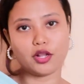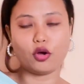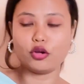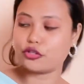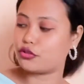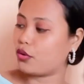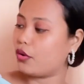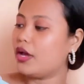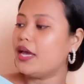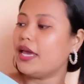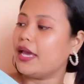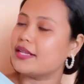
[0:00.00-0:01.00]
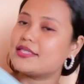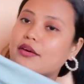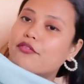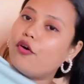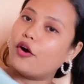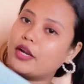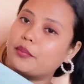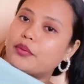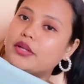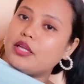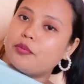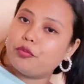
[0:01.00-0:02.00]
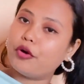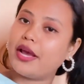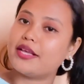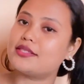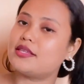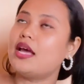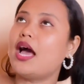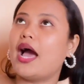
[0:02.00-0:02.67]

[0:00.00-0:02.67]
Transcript: Also, it's affordable in price.